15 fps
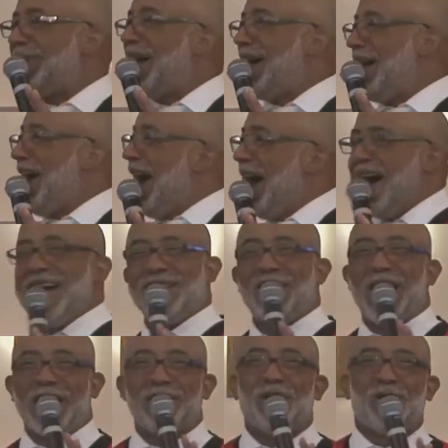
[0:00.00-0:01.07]
I, I,
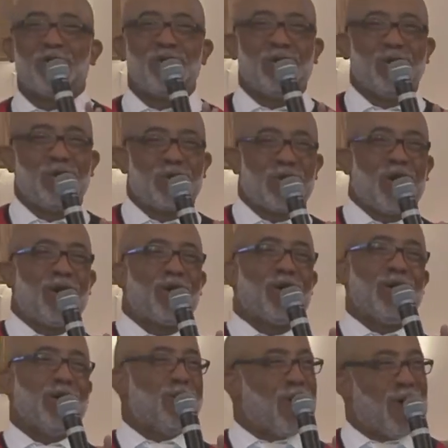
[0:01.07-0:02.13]
I know you thought
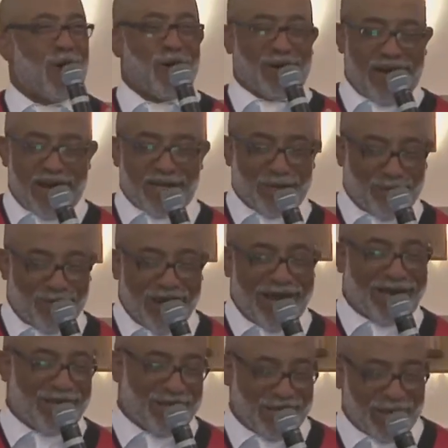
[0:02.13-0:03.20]
you were all that in a
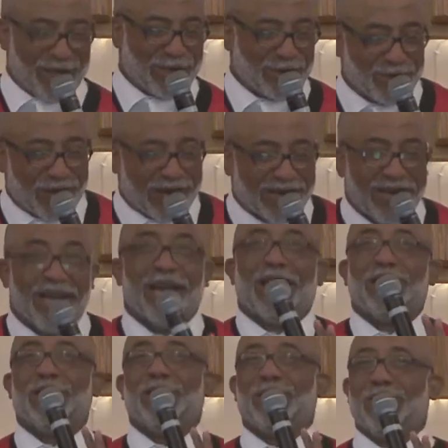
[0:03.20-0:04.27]
bag of chips, but
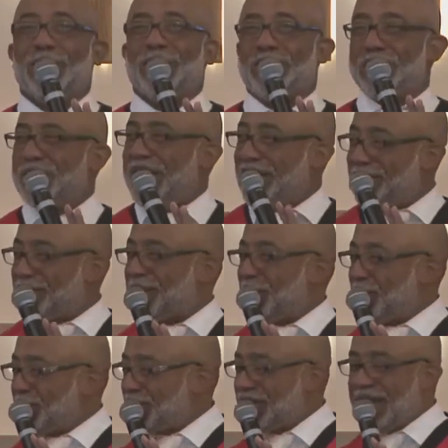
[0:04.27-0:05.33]
you, you do have
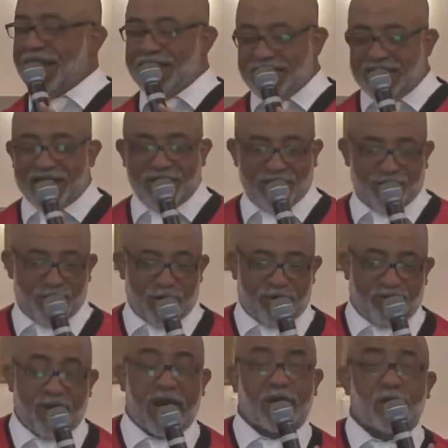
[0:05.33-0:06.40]
some slight
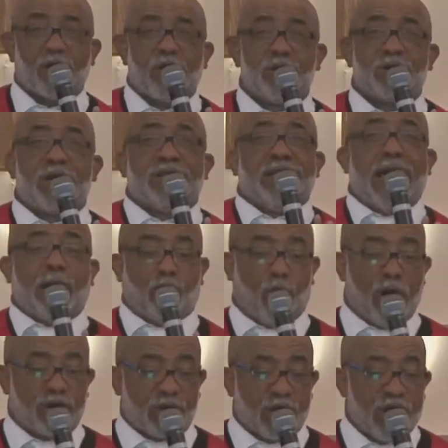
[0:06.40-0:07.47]
imperfections, and that
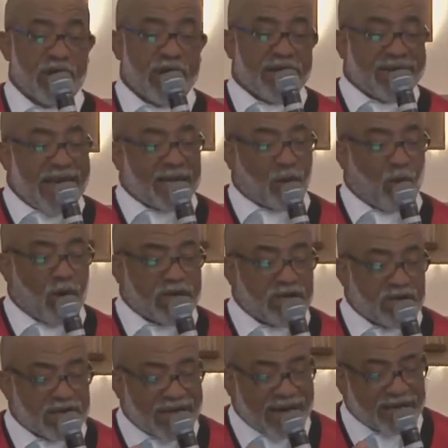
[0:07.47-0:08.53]
was that
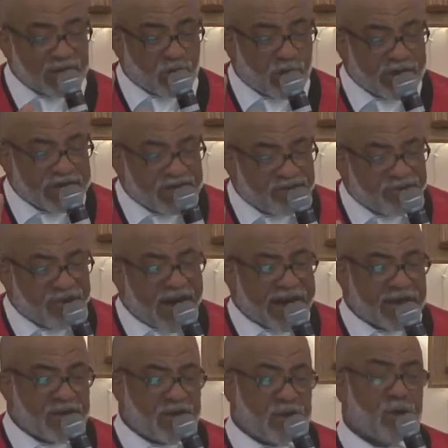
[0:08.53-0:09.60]
what that is what
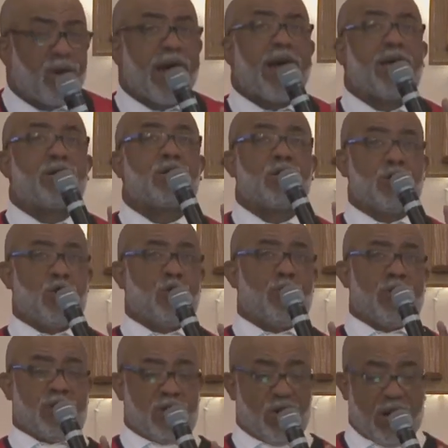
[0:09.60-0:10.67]
defines you as
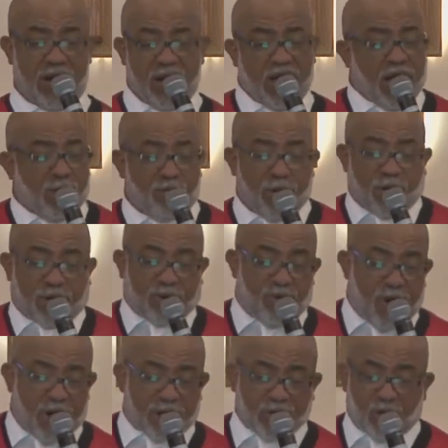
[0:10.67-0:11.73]
human. Your
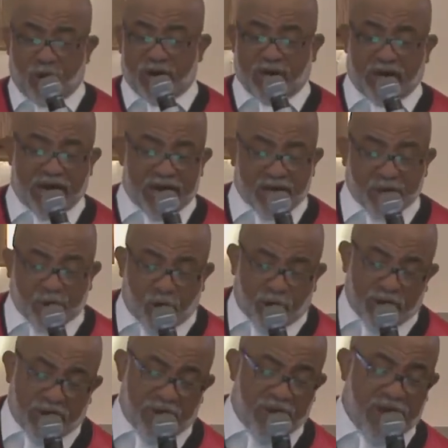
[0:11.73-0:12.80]
birthmarks, one leg
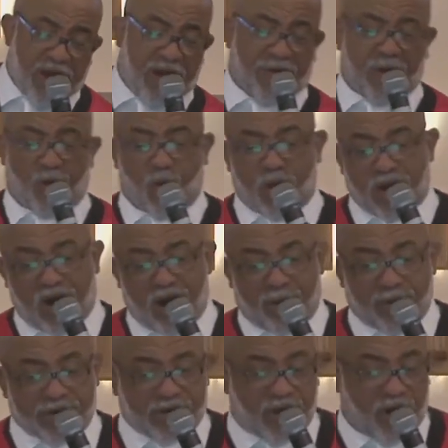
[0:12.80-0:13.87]
shorter than the other, one
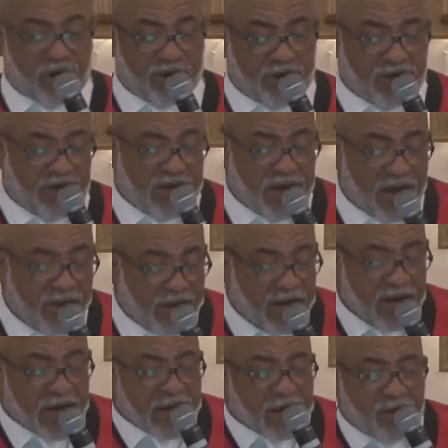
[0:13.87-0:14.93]
arm is longer than the other.
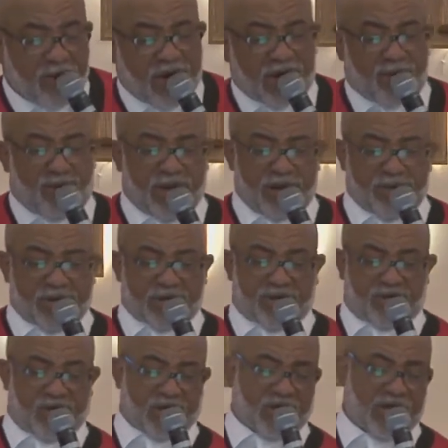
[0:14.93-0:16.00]
You got a blemish
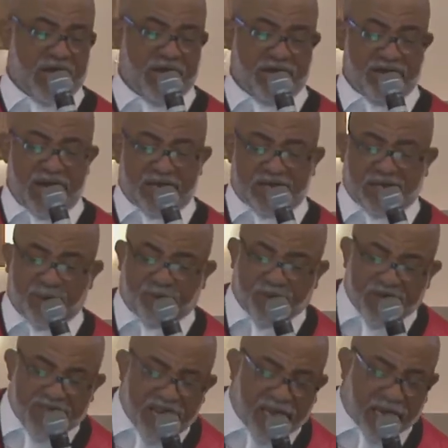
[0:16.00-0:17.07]
of the skin, not
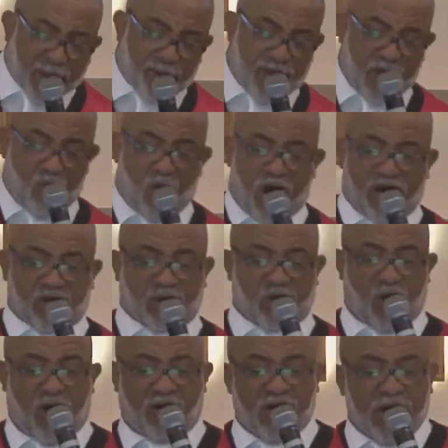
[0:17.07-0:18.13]
something that can be washed
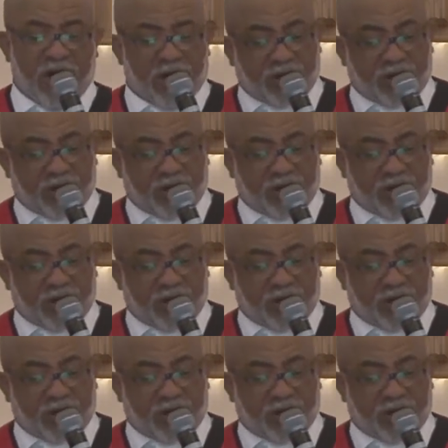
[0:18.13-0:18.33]
off.